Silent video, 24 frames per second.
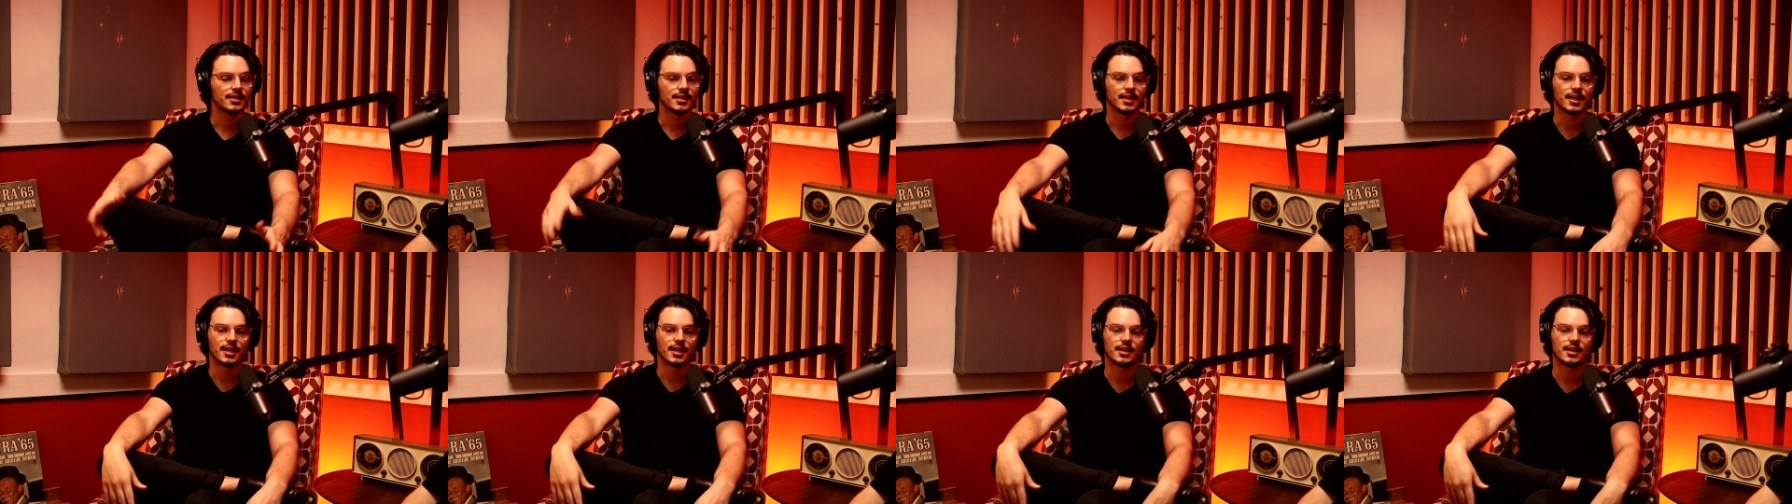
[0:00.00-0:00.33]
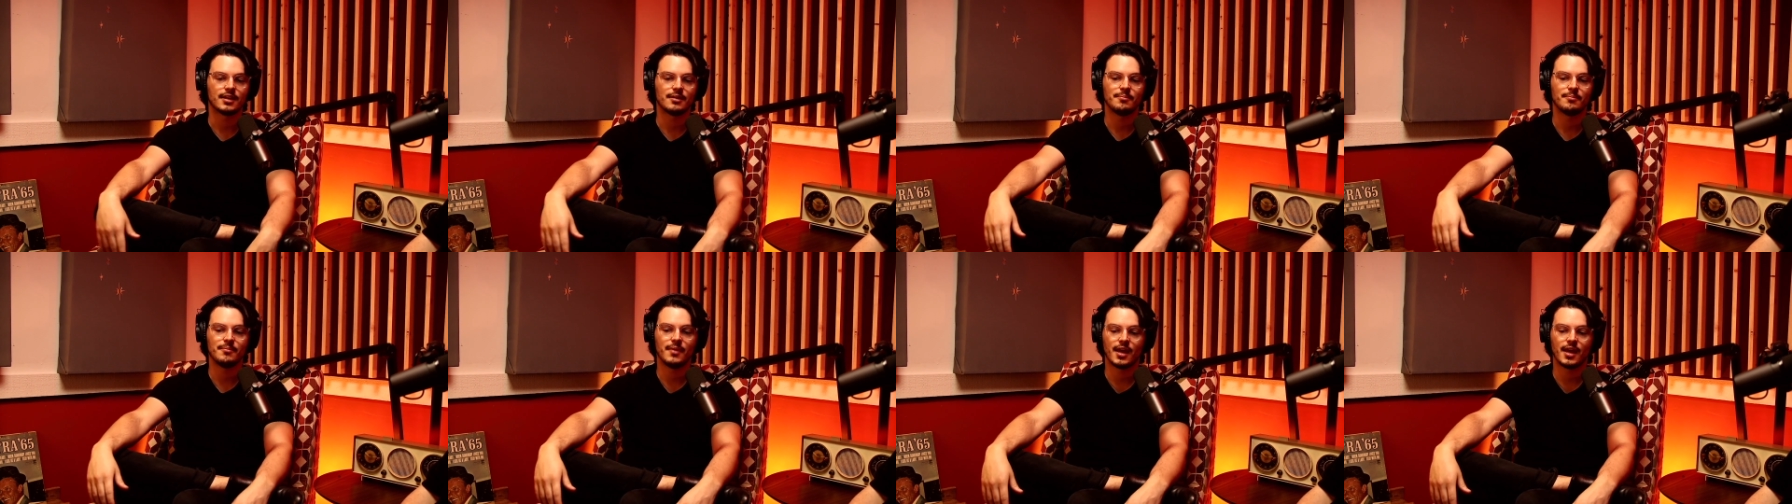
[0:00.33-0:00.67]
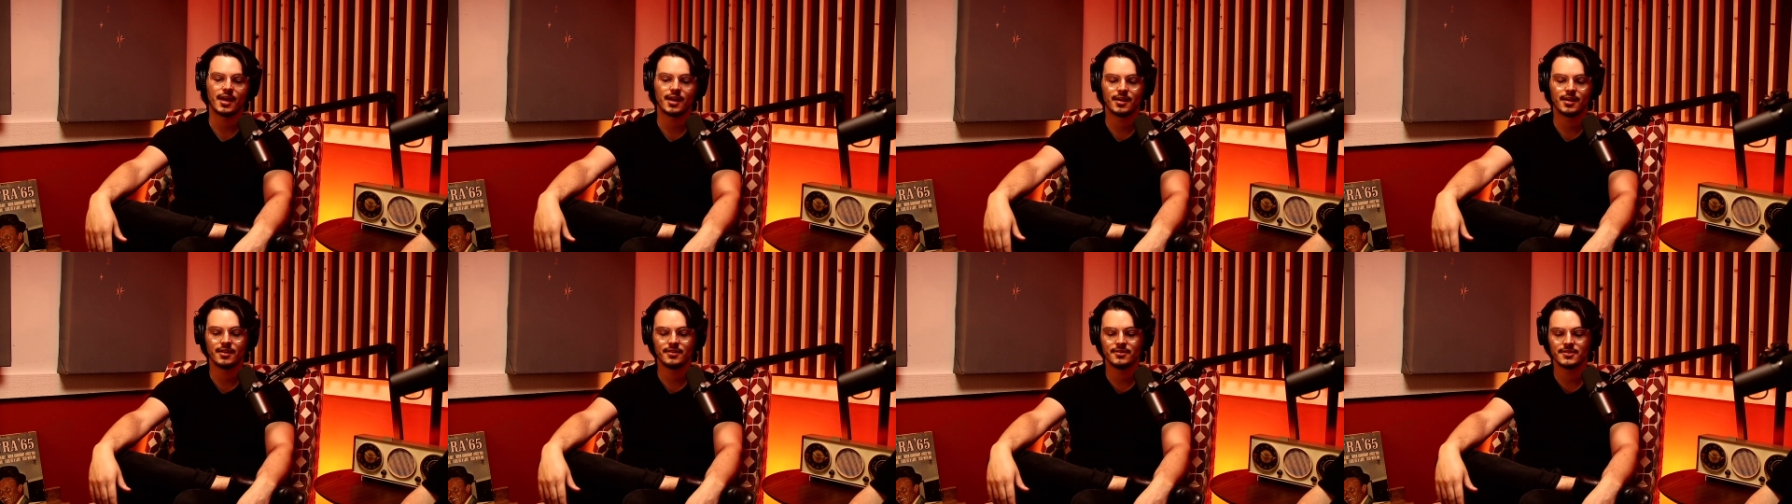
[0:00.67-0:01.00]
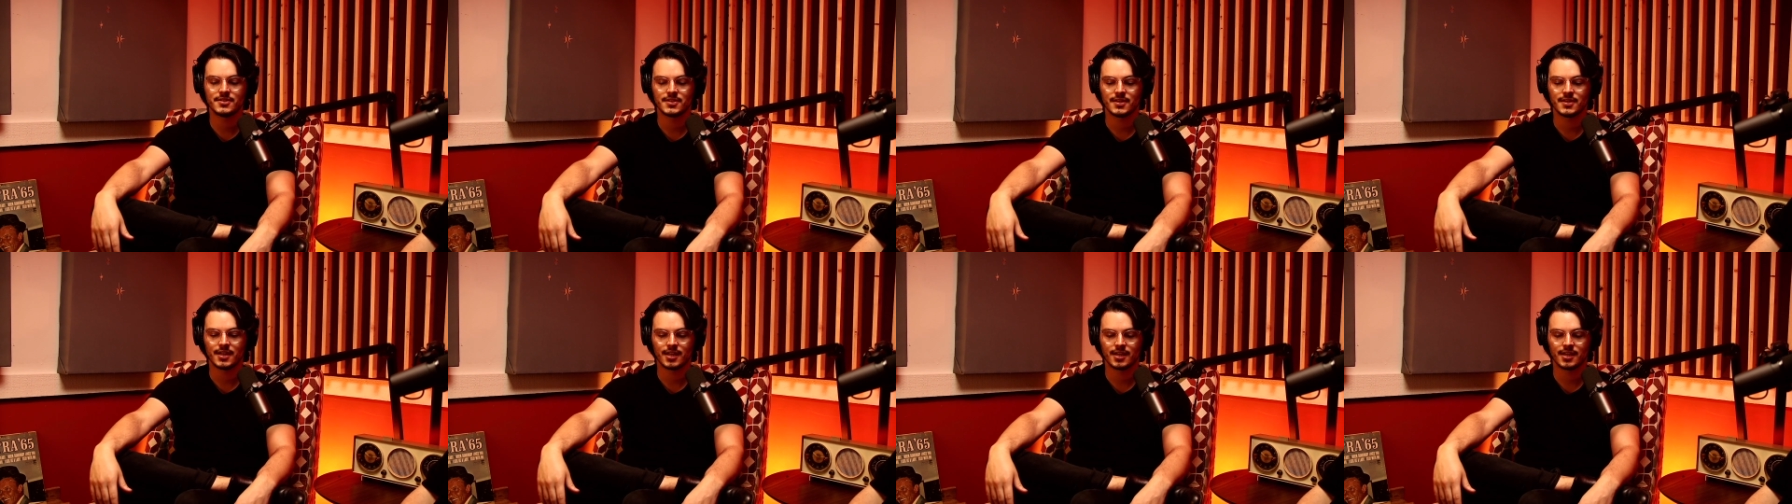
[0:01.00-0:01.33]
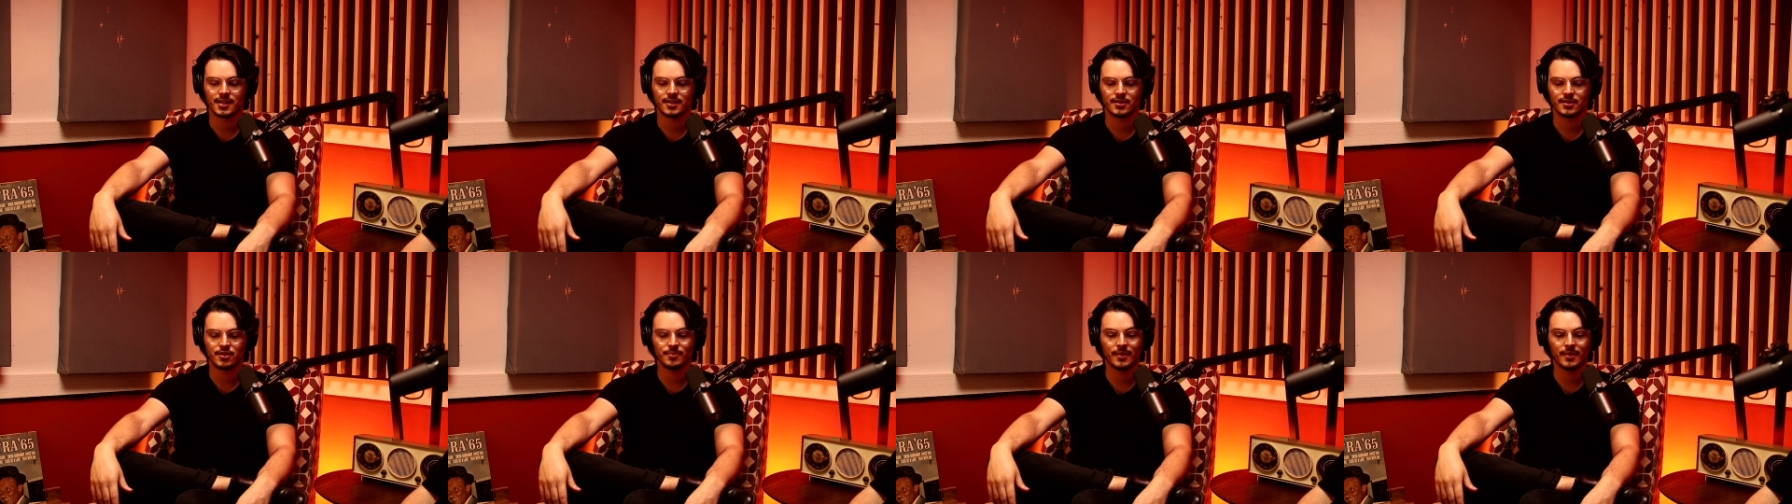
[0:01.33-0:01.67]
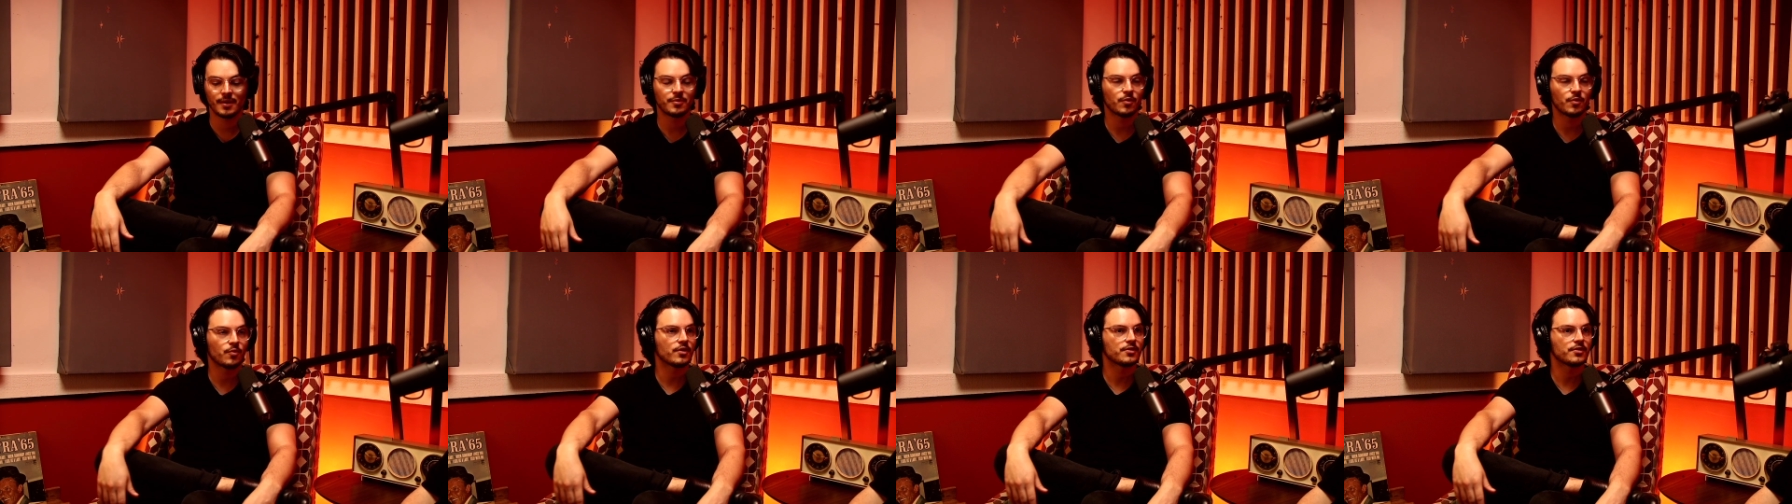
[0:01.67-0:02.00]
And you
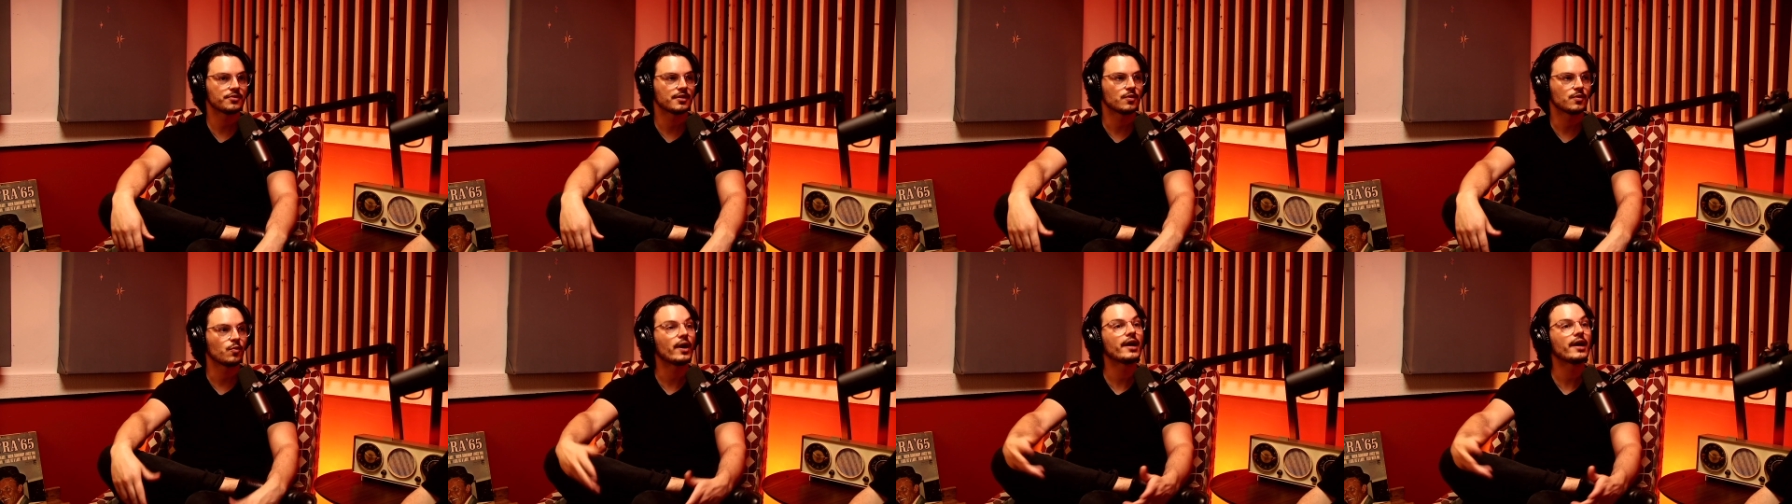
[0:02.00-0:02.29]
might be wondering,